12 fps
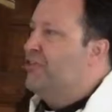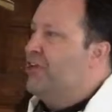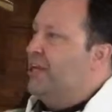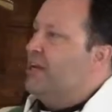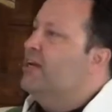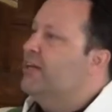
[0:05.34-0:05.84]

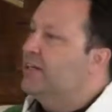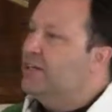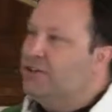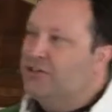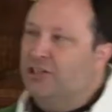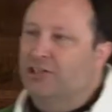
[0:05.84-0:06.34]
thing
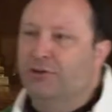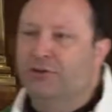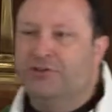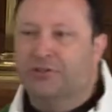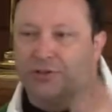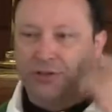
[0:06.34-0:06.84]
to
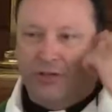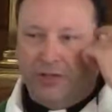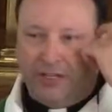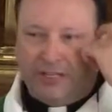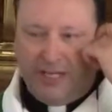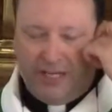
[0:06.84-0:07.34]
lose your
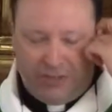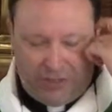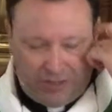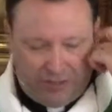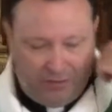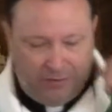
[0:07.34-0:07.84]

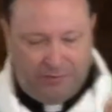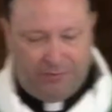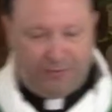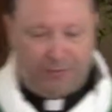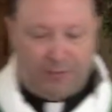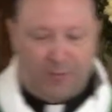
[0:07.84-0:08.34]
attention
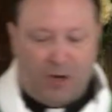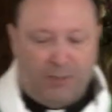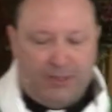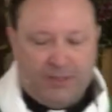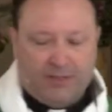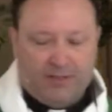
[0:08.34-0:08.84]
for a
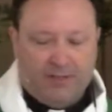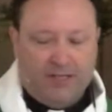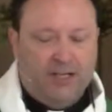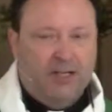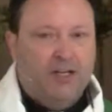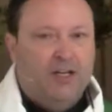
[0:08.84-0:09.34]
moment,
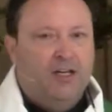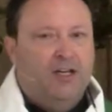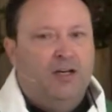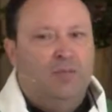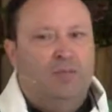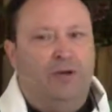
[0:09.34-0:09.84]

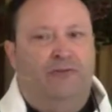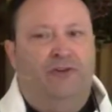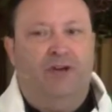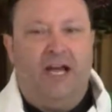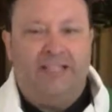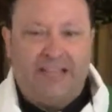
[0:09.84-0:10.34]
but if
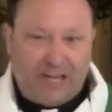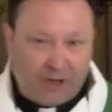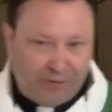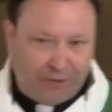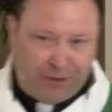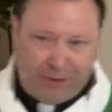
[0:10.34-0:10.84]
you're not
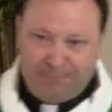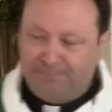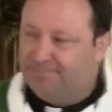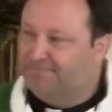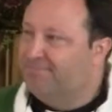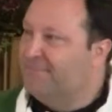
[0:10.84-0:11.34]
careful,
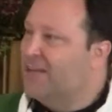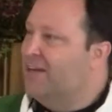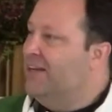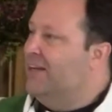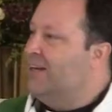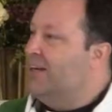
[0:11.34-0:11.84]

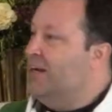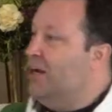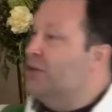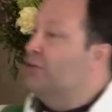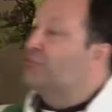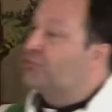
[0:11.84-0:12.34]

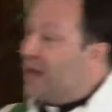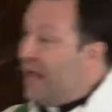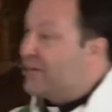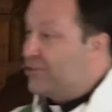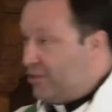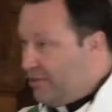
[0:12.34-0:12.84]
a
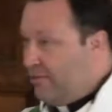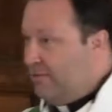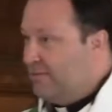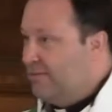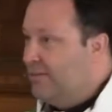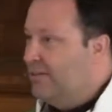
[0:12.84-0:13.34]
distraction
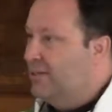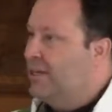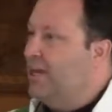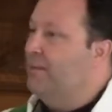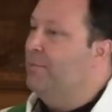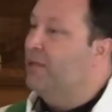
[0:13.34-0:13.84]

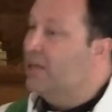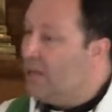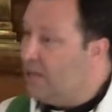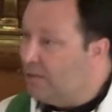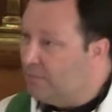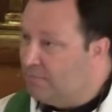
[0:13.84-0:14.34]
can
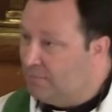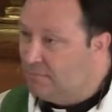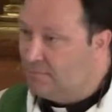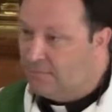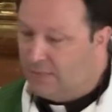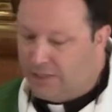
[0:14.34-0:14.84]
become
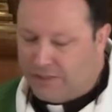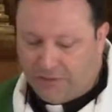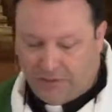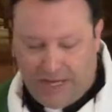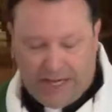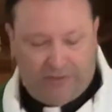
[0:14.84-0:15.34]
a
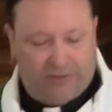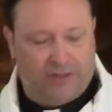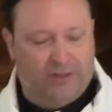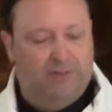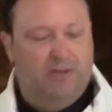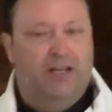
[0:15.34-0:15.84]
disaster.
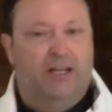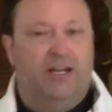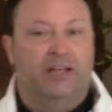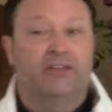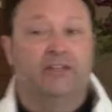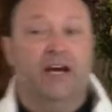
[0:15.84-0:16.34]

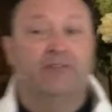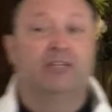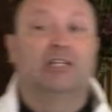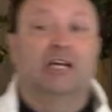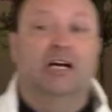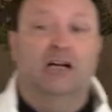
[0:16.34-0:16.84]
And the
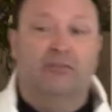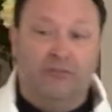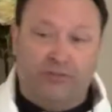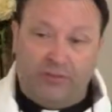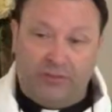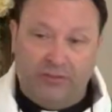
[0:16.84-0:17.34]
devil
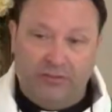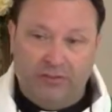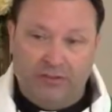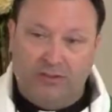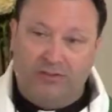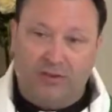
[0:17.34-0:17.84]
loves
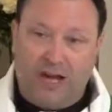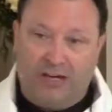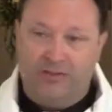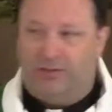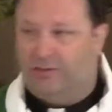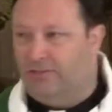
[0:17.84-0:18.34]

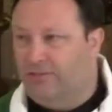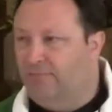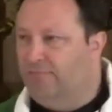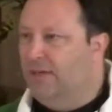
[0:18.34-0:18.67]
distractions.